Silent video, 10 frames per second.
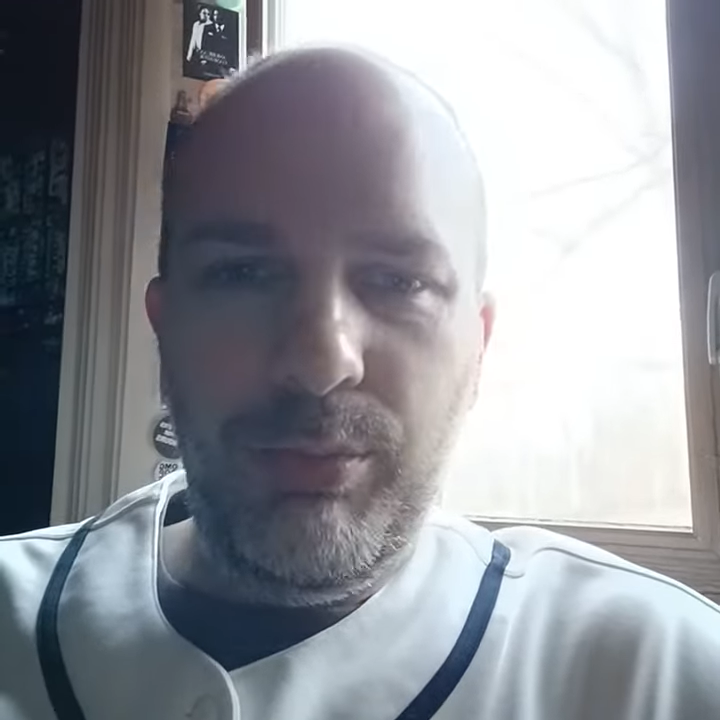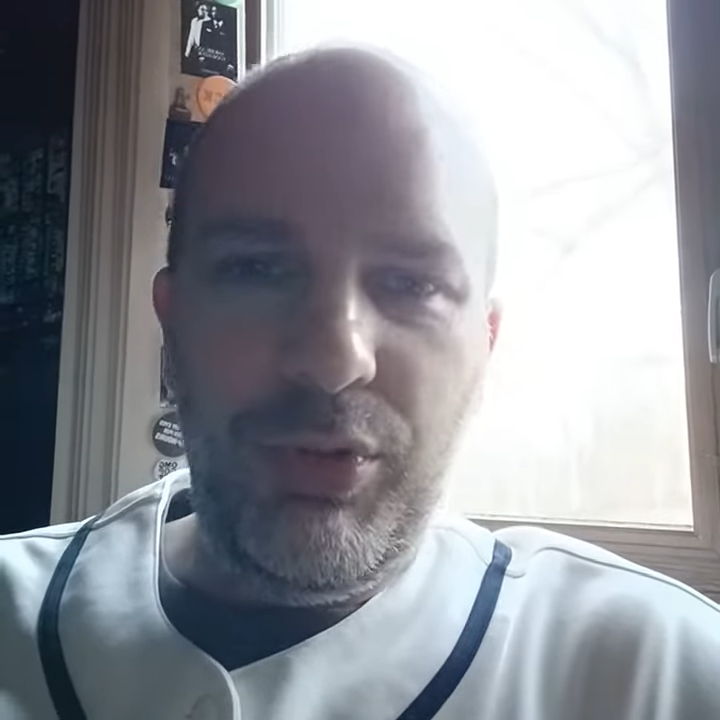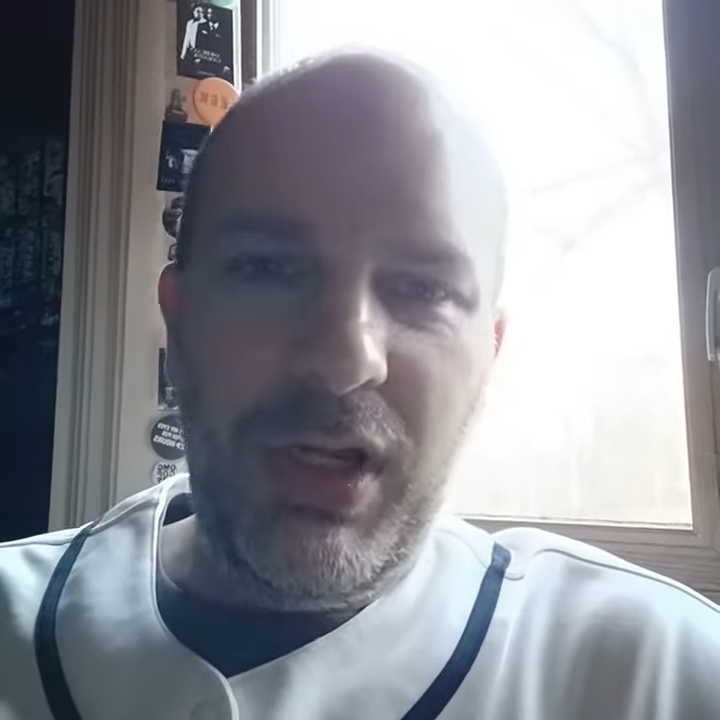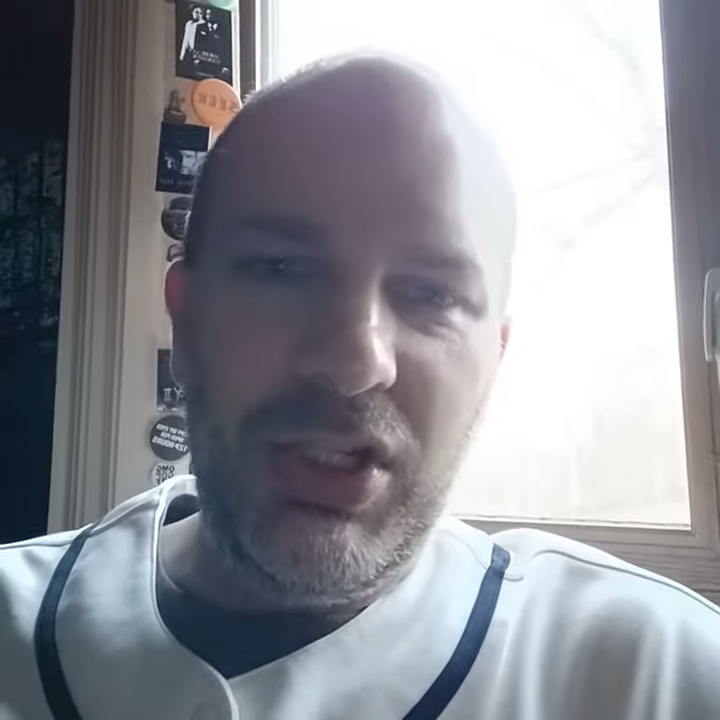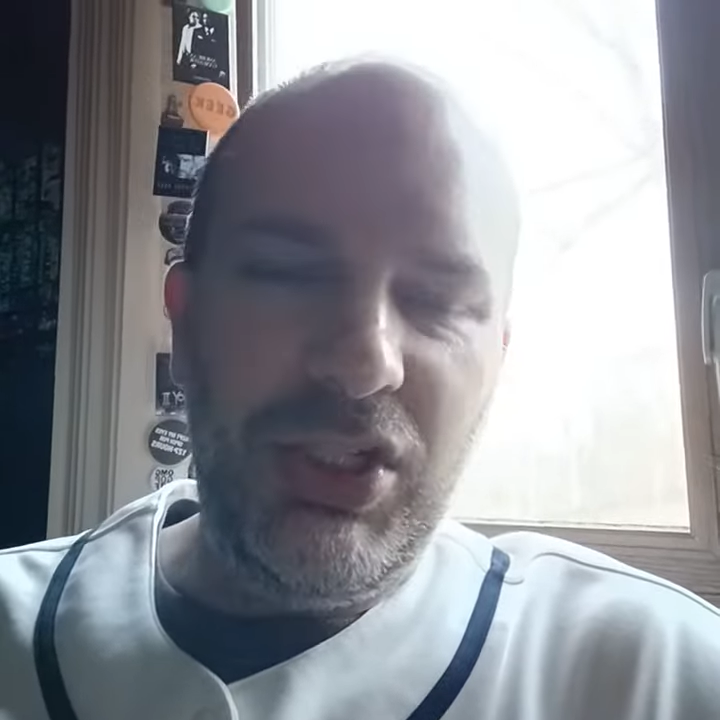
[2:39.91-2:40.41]

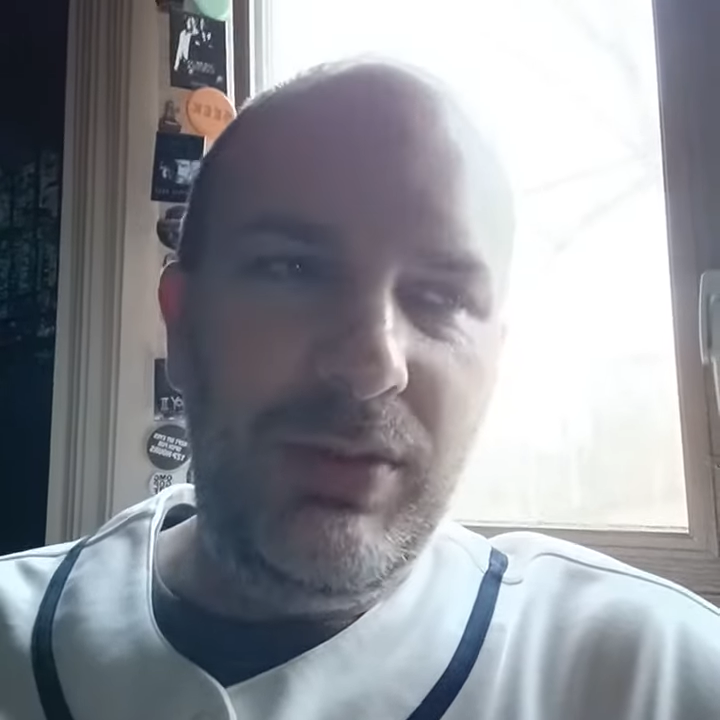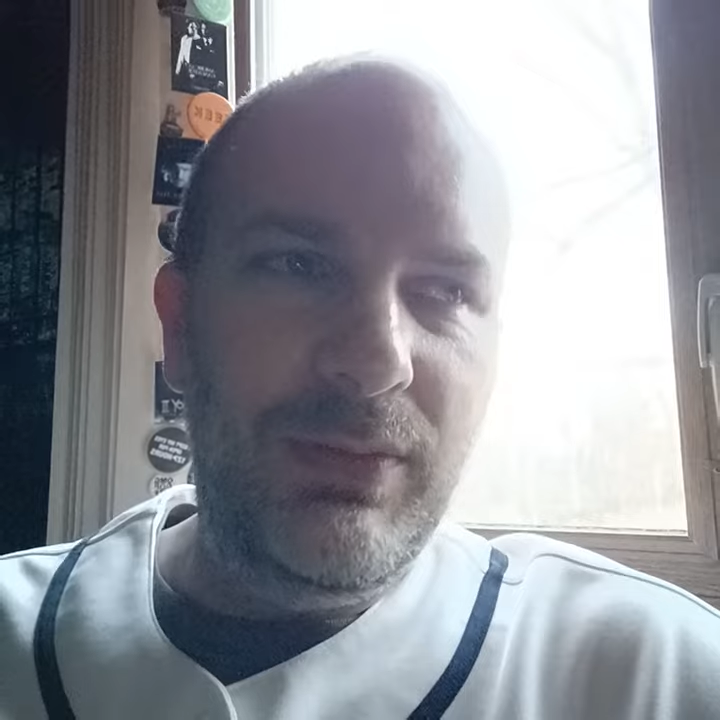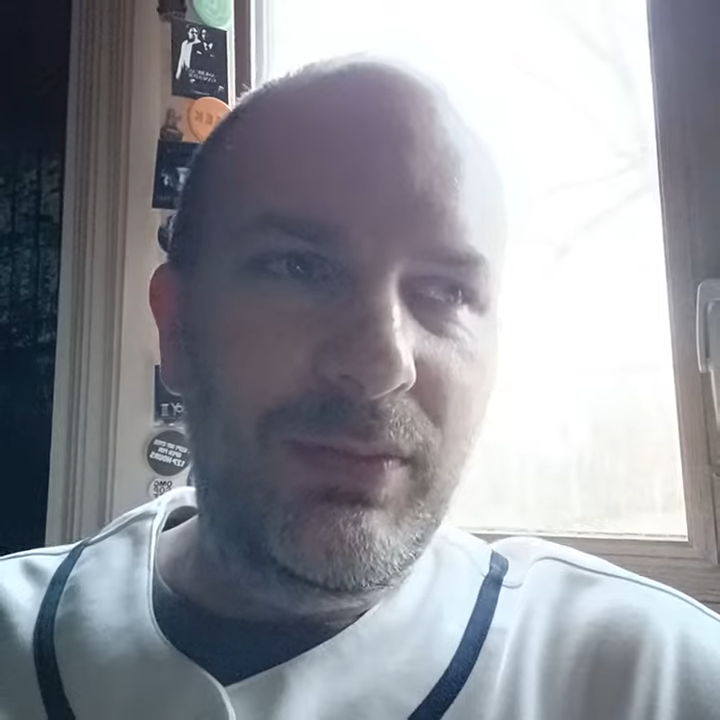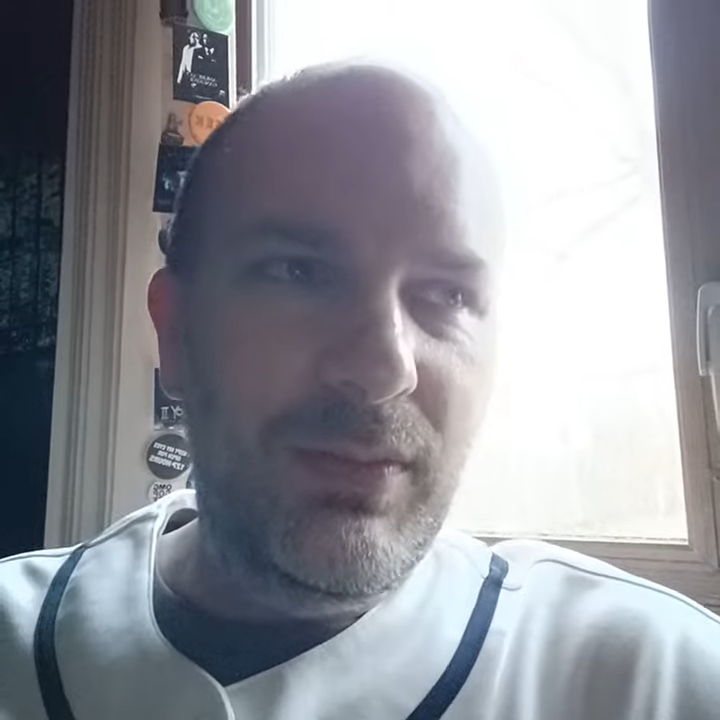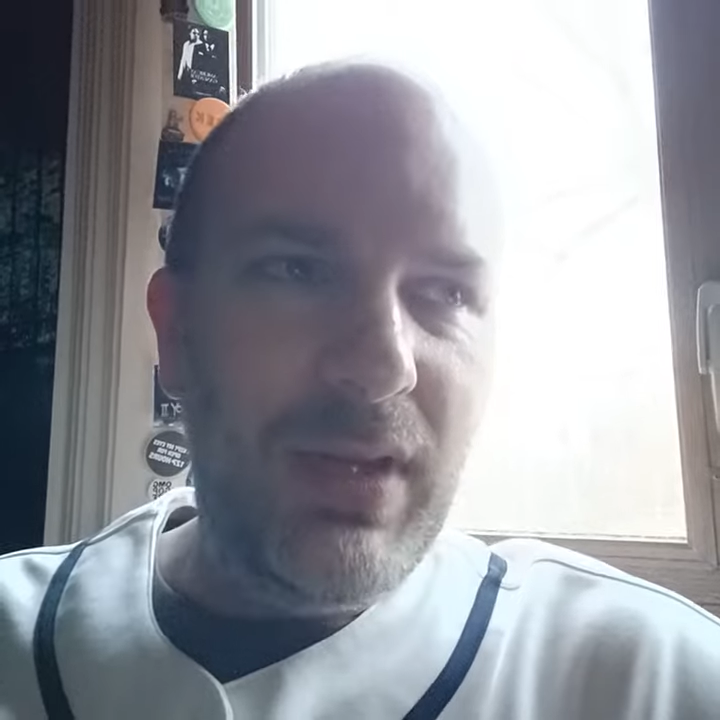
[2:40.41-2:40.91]

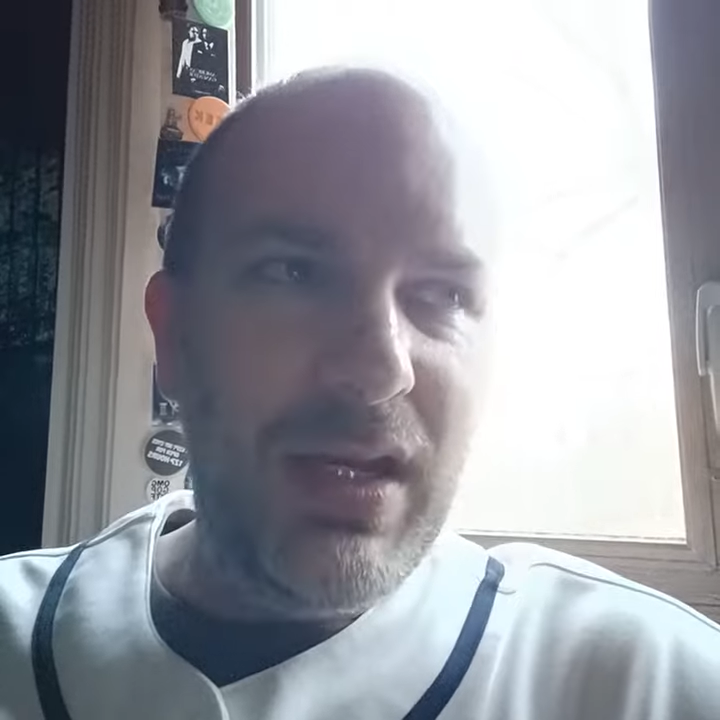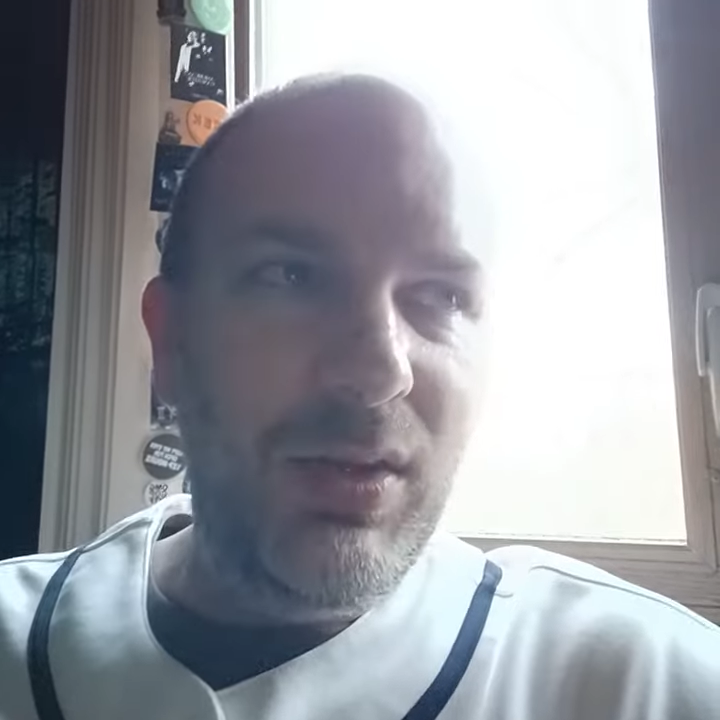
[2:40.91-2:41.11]
production out